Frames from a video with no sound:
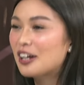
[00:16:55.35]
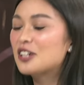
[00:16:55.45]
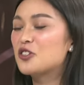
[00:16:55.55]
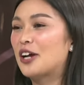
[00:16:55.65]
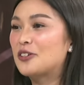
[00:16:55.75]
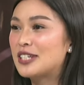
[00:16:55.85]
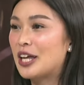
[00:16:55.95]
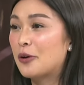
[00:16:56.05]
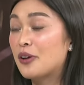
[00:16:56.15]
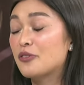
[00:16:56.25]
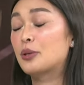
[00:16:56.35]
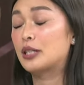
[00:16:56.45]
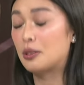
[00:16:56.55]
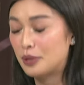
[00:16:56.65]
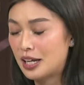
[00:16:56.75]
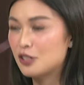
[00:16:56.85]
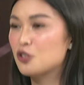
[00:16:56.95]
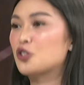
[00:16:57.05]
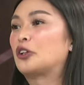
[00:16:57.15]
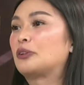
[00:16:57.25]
try to stay away from the temptation.